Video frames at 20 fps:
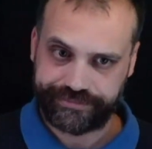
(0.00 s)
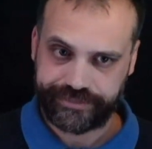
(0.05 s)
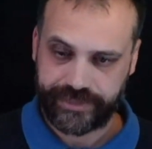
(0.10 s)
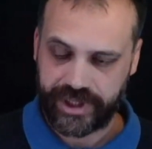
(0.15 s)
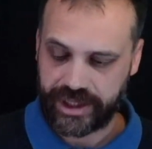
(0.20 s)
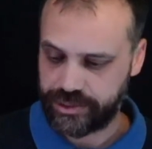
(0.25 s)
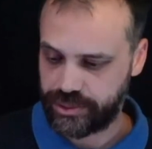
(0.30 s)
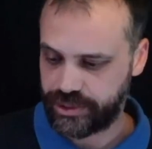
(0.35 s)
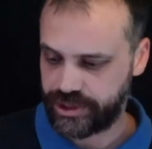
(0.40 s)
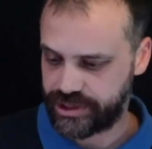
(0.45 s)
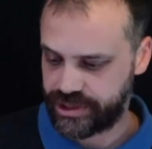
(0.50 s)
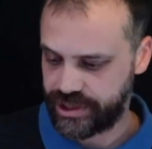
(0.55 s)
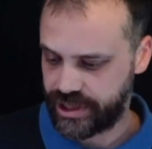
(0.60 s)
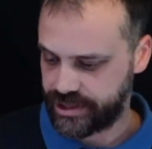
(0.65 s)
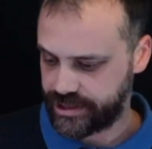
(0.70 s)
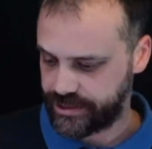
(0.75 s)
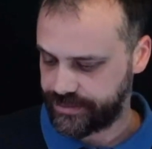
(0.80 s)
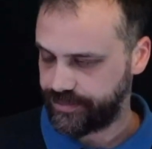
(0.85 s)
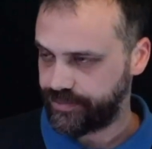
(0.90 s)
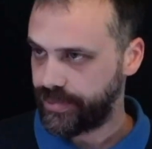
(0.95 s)
That's what it
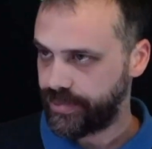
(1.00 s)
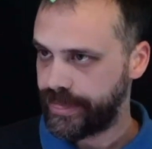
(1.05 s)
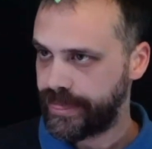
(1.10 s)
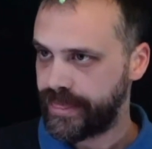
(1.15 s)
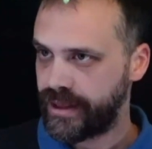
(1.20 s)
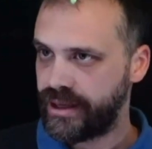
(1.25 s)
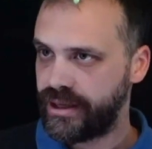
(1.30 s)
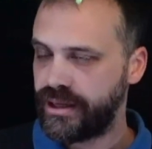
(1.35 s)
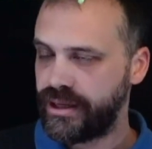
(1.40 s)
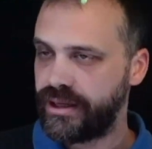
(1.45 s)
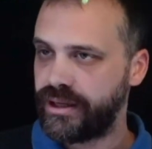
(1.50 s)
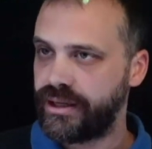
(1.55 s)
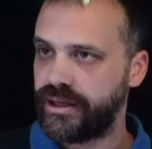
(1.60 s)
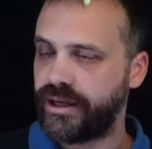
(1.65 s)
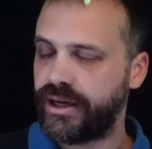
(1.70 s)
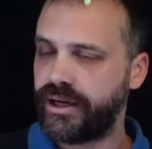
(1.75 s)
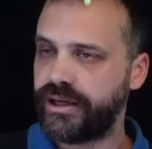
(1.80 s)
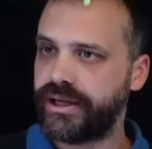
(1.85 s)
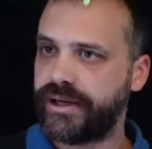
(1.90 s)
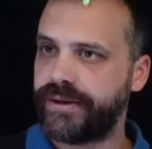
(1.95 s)
says.
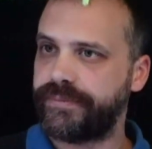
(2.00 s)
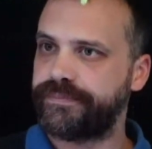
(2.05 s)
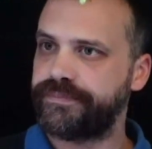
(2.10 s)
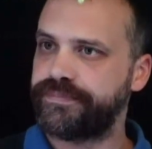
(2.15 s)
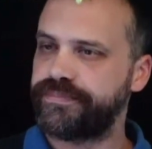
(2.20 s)
Okay.